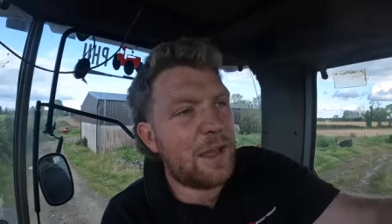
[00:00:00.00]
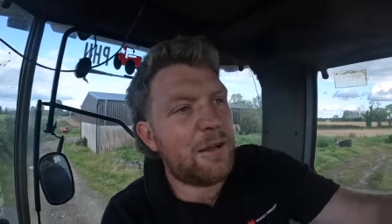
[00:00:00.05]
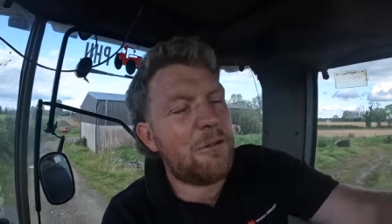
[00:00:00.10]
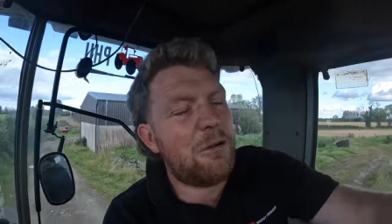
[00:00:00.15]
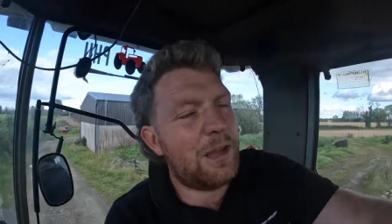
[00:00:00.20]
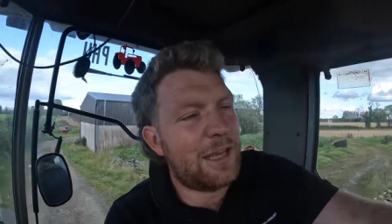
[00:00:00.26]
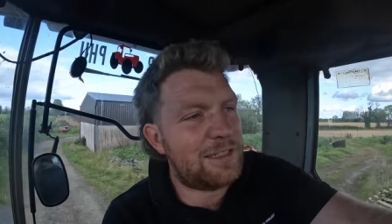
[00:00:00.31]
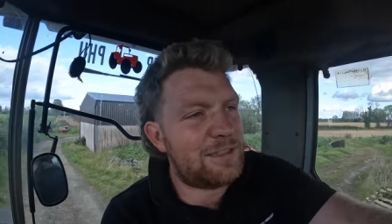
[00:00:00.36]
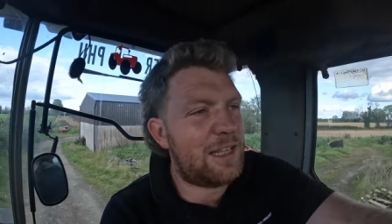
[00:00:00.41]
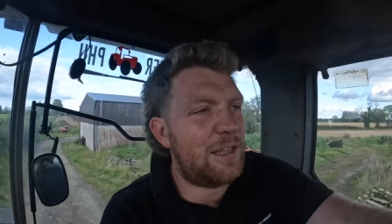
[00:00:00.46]

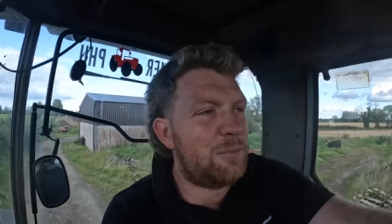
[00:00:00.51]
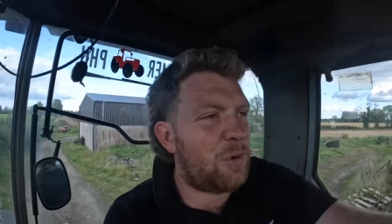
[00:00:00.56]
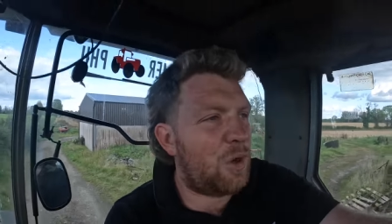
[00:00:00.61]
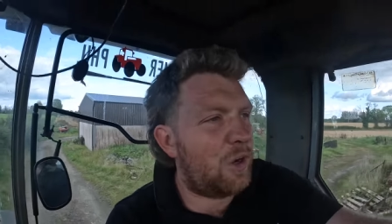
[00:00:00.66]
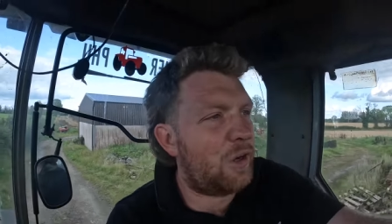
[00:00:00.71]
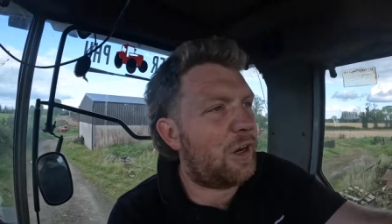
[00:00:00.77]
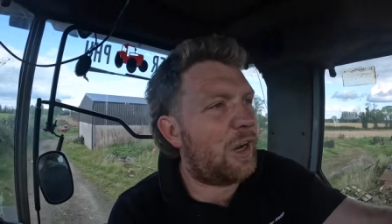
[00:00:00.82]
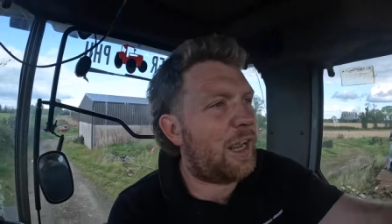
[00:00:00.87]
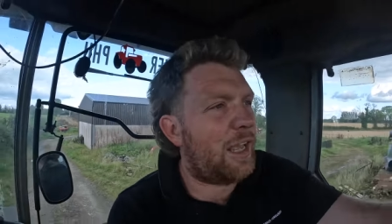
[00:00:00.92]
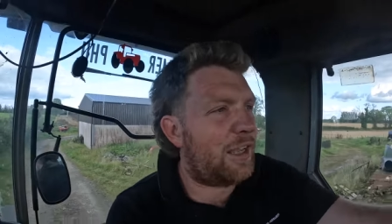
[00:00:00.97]
if I see
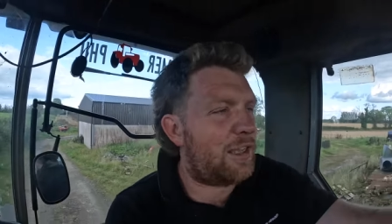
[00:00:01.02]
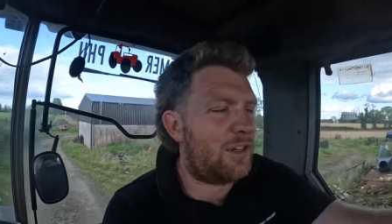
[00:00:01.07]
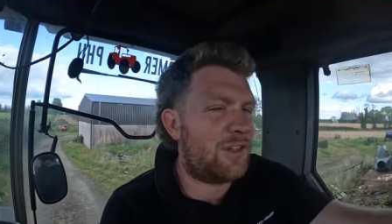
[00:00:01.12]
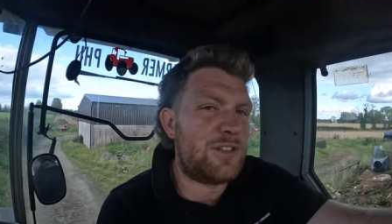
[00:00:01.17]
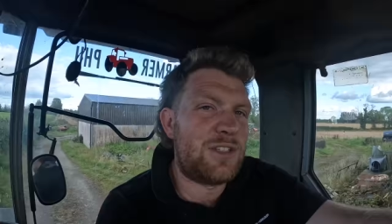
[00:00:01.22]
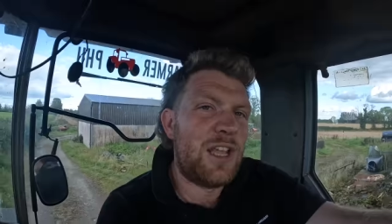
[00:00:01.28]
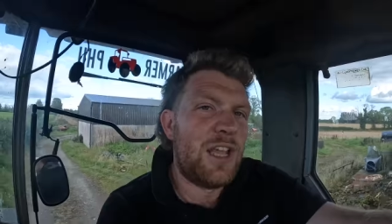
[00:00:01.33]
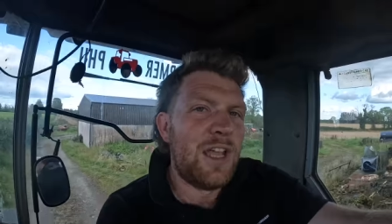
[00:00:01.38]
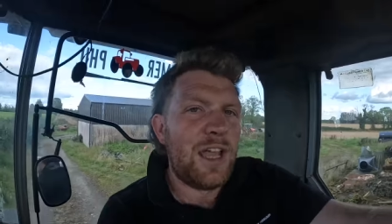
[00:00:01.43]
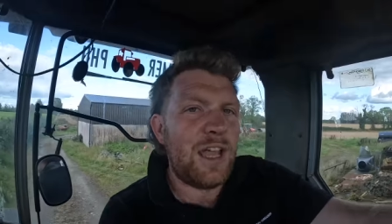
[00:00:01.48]
more
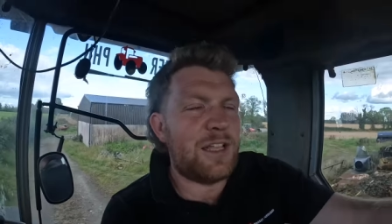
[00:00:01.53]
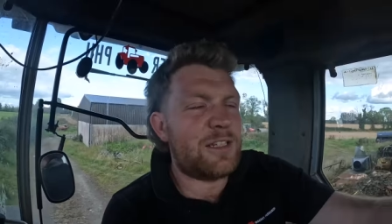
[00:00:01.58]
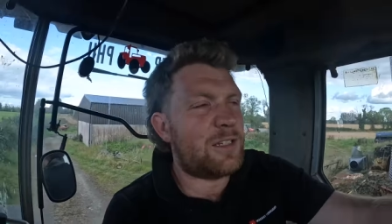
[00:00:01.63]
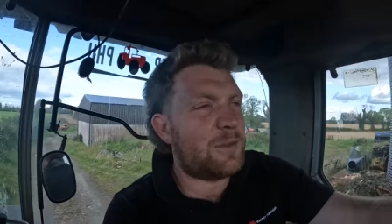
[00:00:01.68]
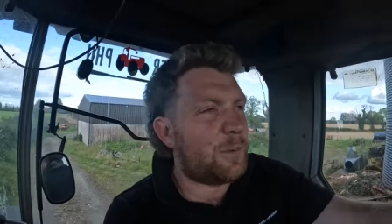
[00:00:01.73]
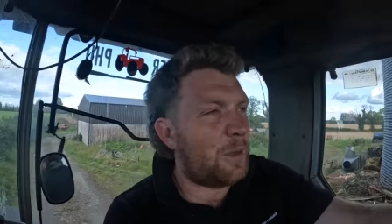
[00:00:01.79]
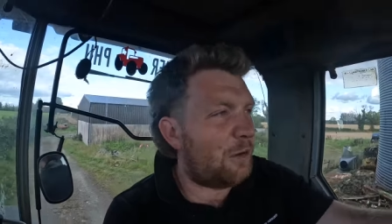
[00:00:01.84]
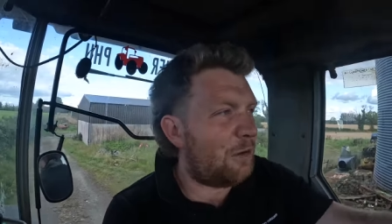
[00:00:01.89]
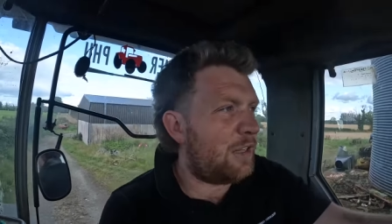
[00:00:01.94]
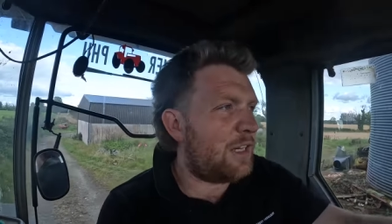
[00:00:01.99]
acres It's
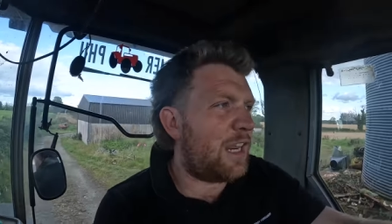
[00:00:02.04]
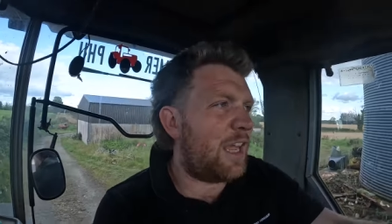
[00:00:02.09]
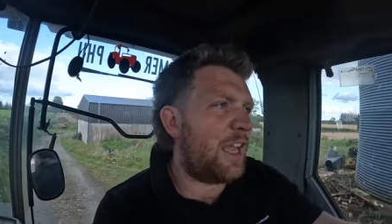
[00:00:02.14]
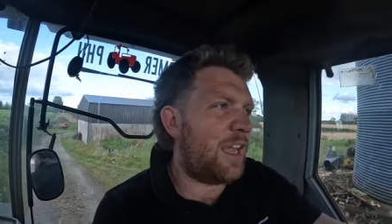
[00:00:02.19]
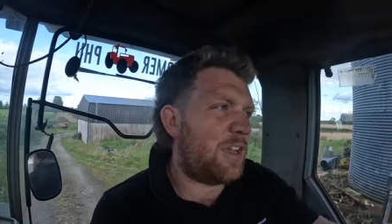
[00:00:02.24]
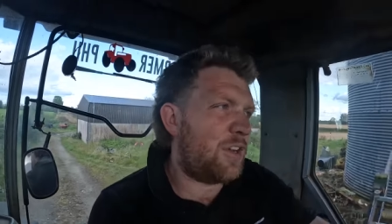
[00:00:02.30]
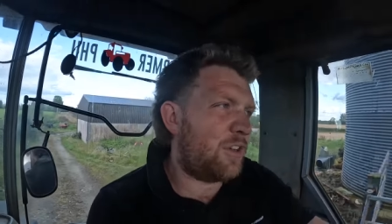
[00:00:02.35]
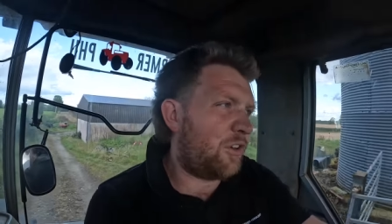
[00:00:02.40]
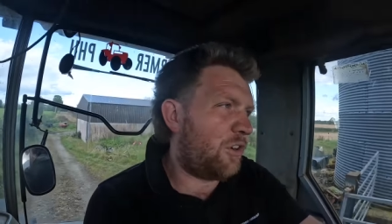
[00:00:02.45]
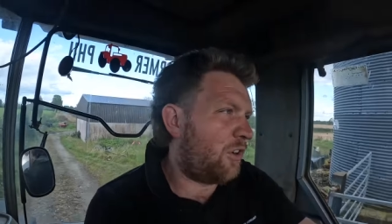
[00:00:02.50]
about an
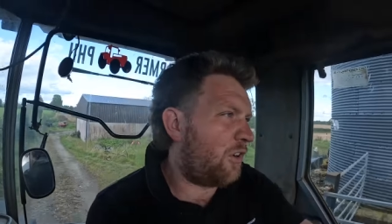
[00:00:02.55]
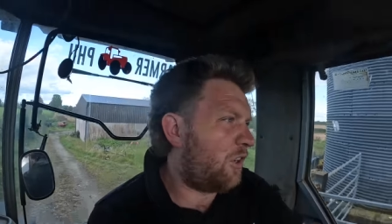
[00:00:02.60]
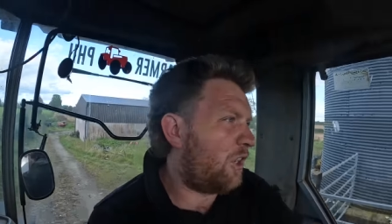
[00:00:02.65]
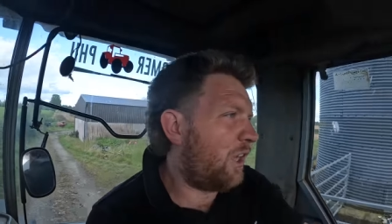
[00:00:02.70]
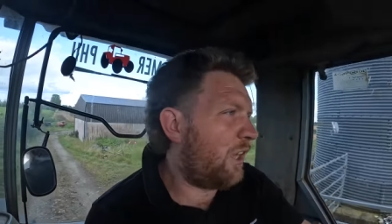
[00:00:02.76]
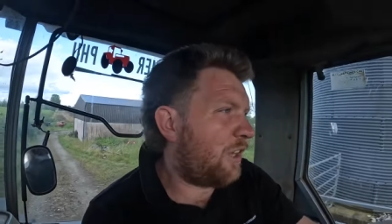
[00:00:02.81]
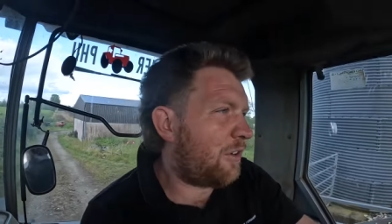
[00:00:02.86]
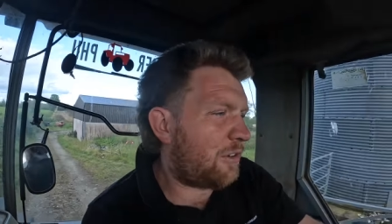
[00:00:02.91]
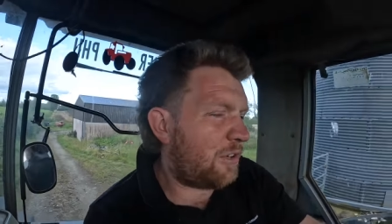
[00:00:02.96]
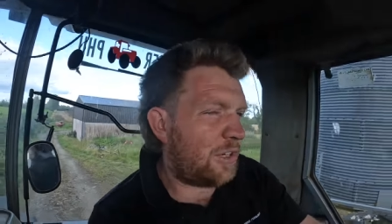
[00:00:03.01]
acre an
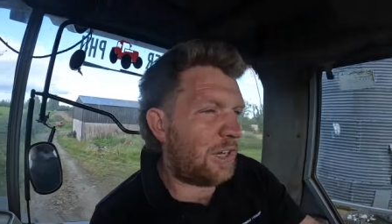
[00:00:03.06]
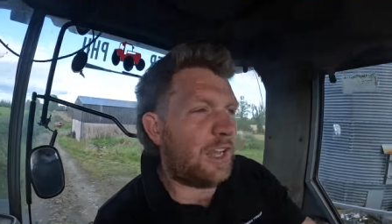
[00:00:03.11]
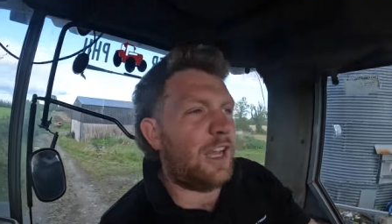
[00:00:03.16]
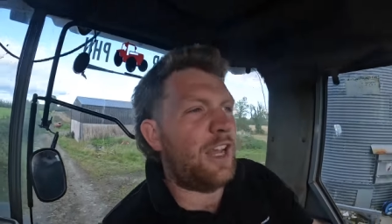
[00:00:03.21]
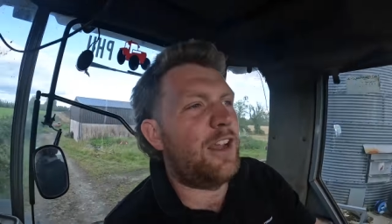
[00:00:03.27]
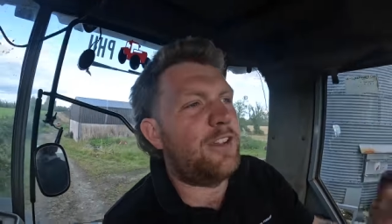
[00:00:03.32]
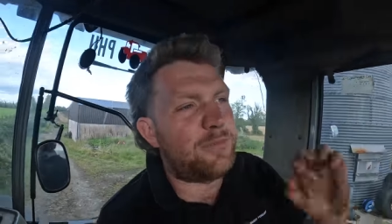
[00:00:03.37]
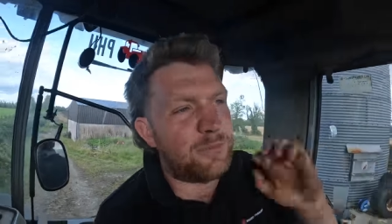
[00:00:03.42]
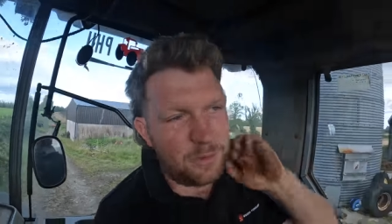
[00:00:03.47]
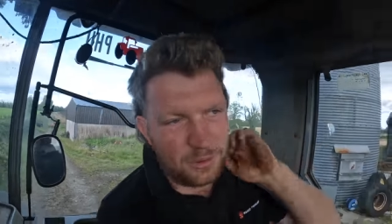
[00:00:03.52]
acre and a
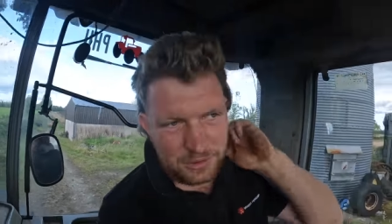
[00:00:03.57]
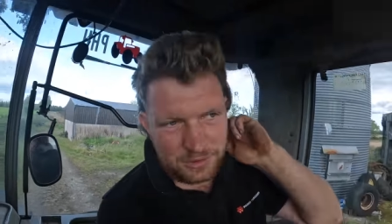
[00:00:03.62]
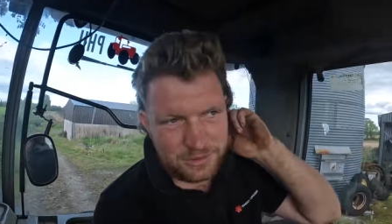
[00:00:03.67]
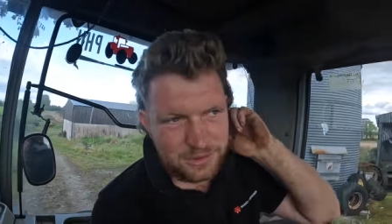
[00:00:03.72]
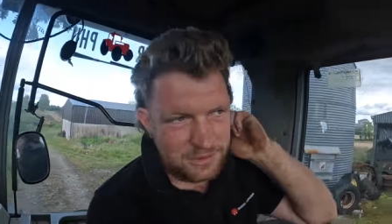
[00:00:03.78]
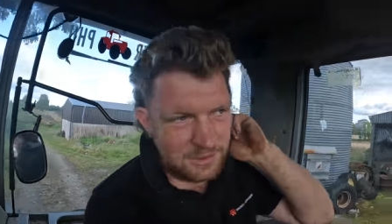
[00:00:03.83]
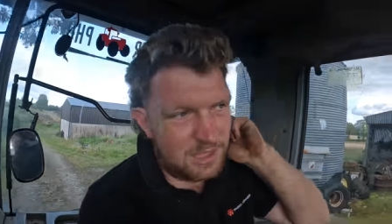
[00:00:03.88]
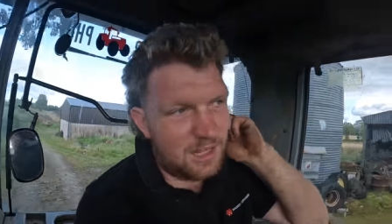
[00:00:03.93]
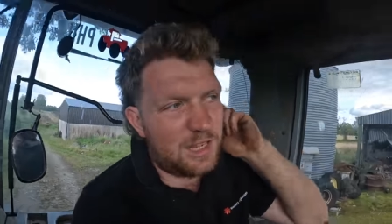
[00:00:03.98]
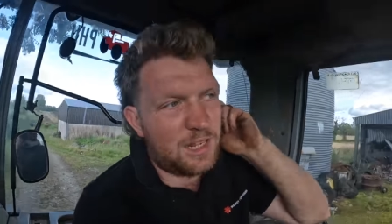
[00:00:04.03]
half more
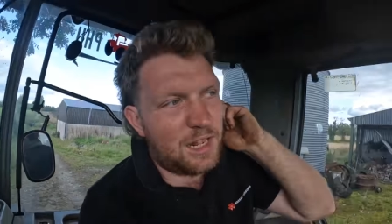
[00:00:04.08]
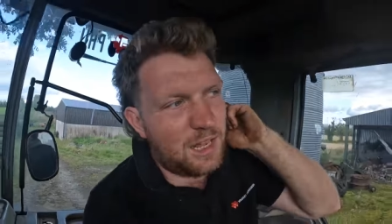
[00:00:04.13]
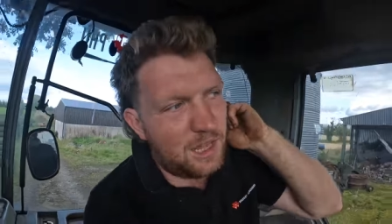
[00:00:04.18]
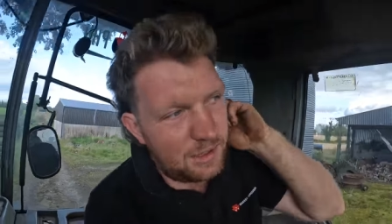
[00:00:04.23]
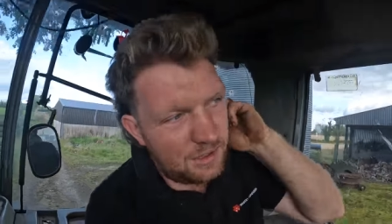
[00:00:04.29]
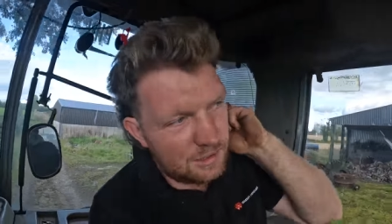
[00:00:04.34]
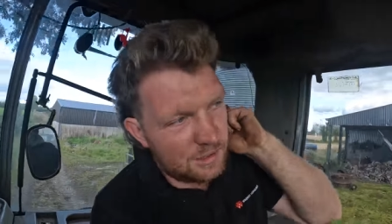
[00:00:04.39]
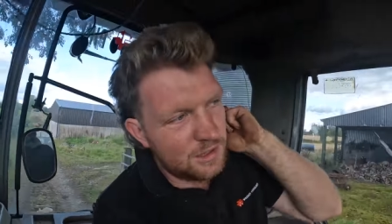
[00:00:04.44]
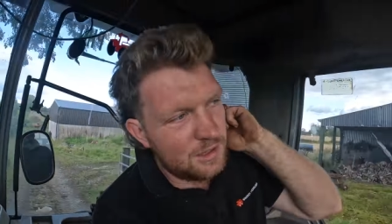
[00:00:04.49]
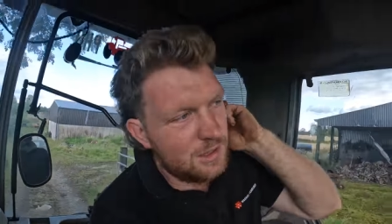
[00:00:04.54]
so it's not a lot